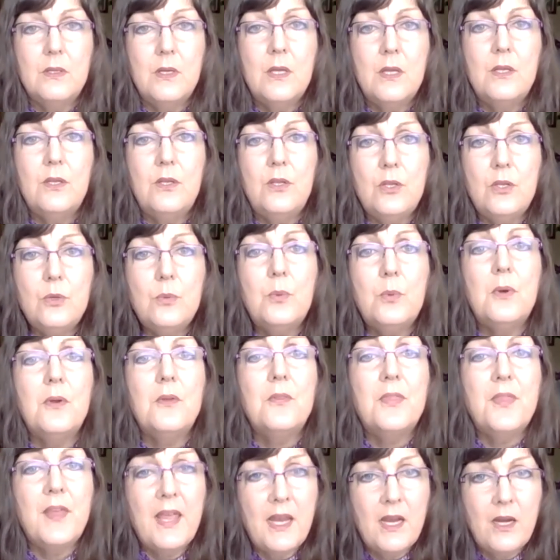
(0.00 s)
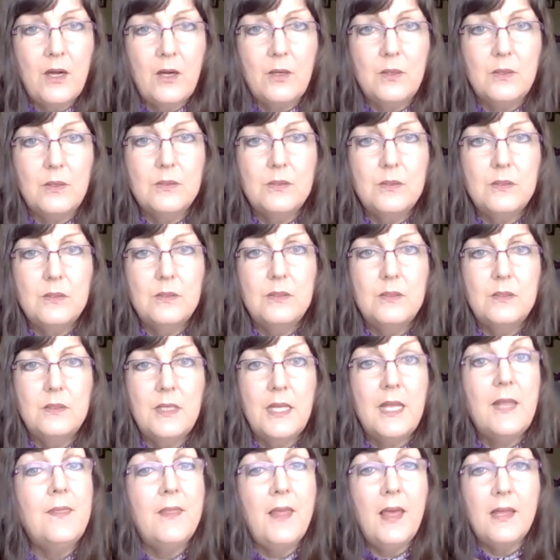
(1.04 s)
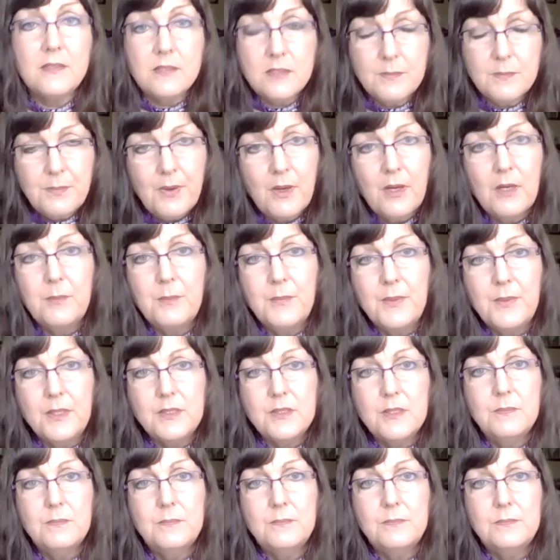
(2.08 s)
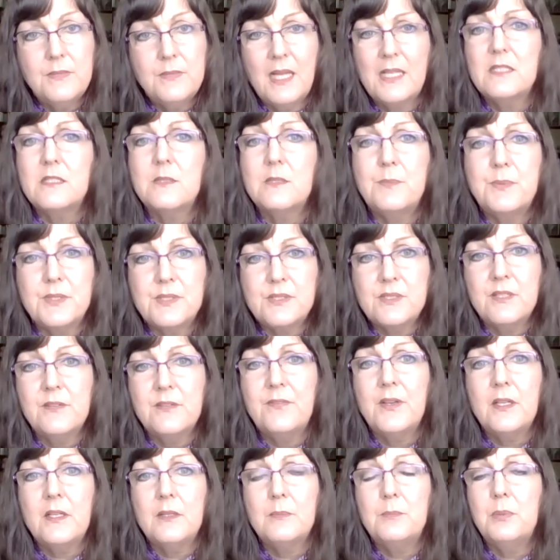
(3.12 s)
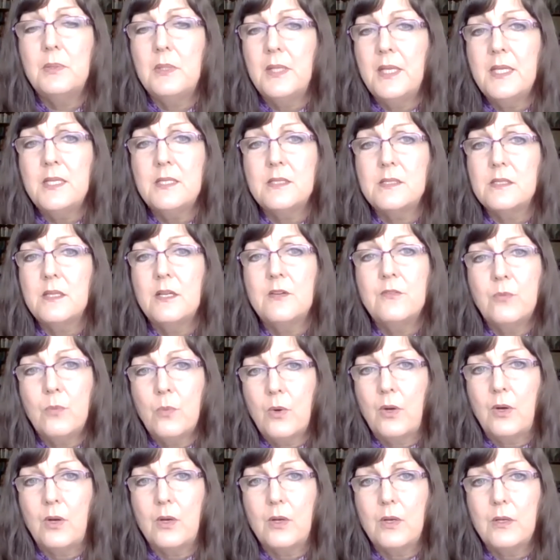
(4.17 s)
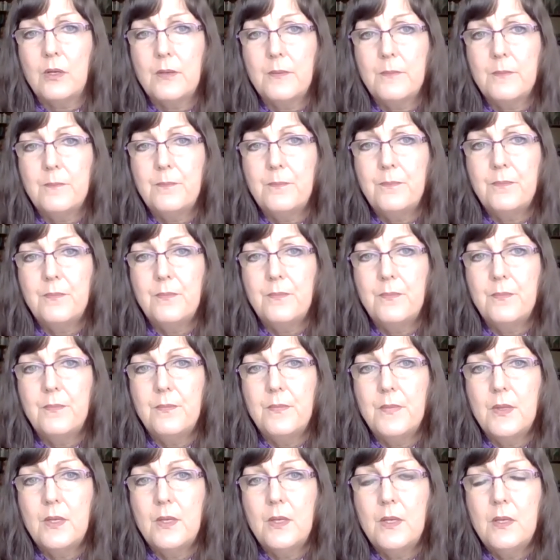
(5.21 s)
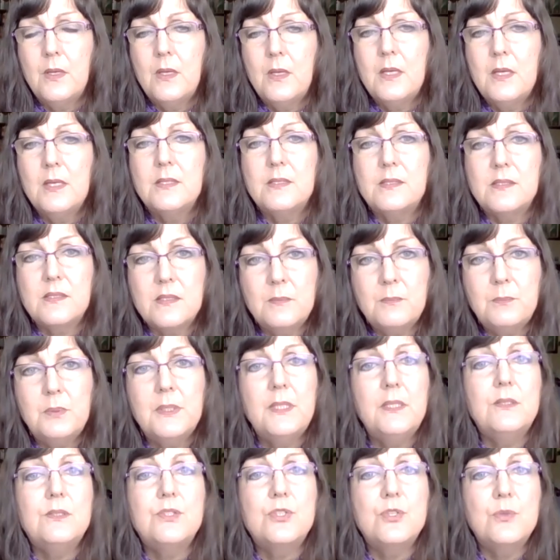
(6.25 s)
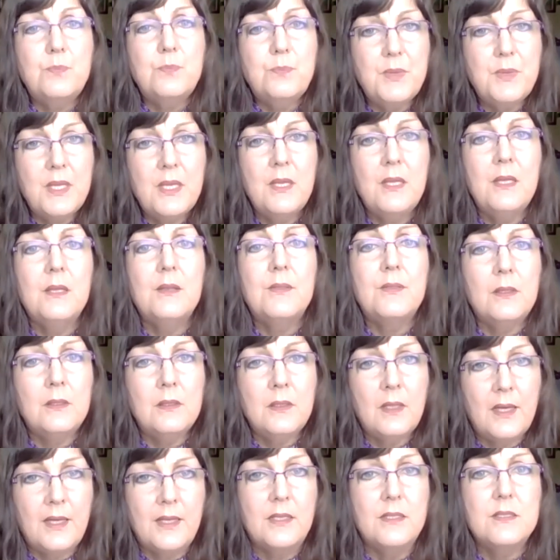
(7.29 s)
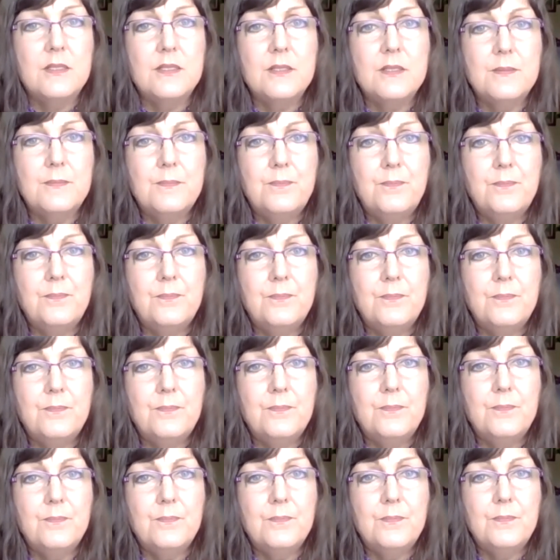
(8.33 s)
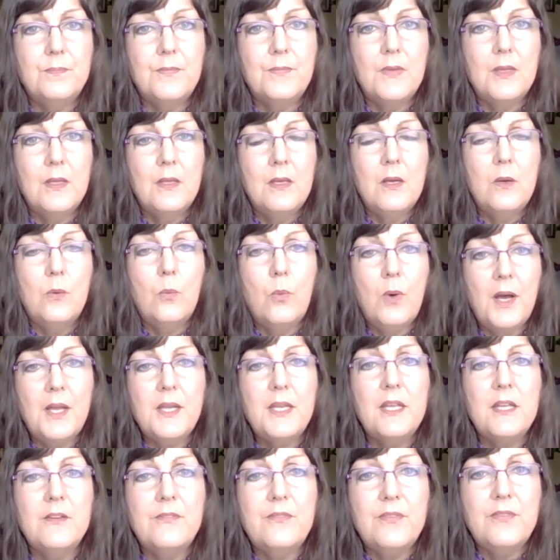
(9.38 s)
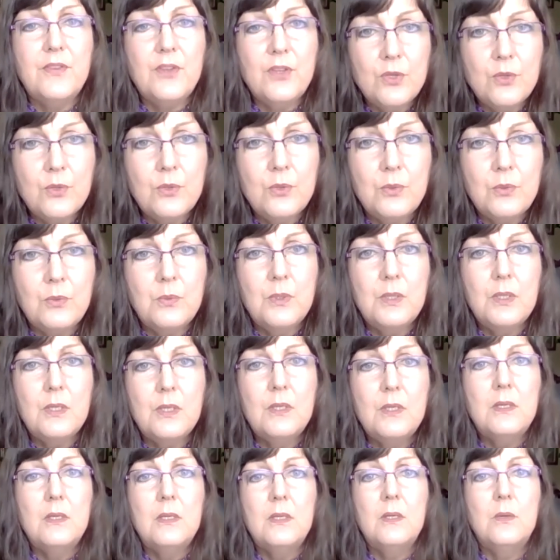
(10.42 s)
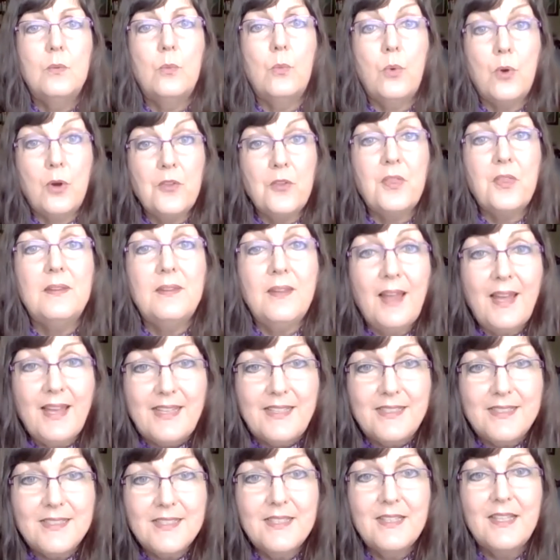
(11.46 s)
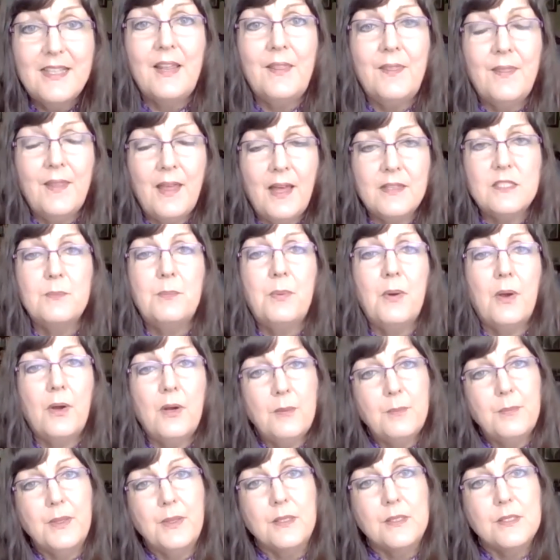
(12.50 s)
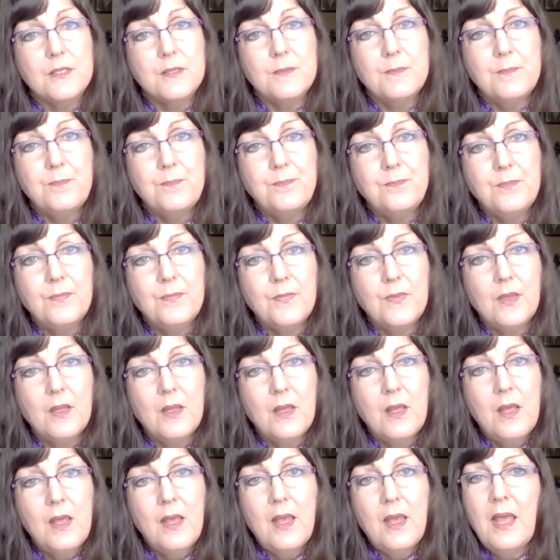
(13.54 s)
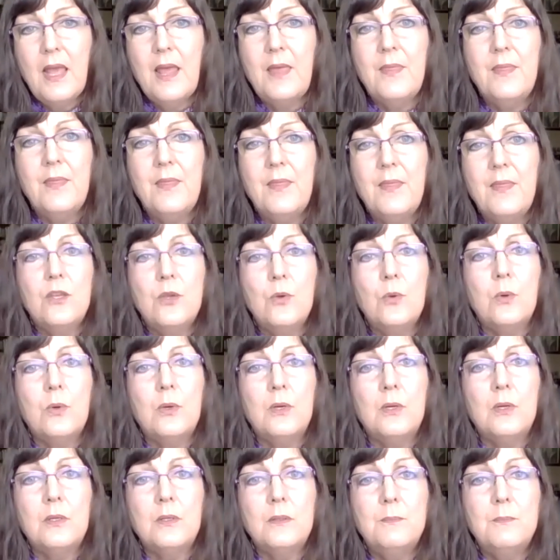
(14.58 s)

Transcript: you were there in that department, that specific place of work, simply to be the light? What if you were the light in that department, and that your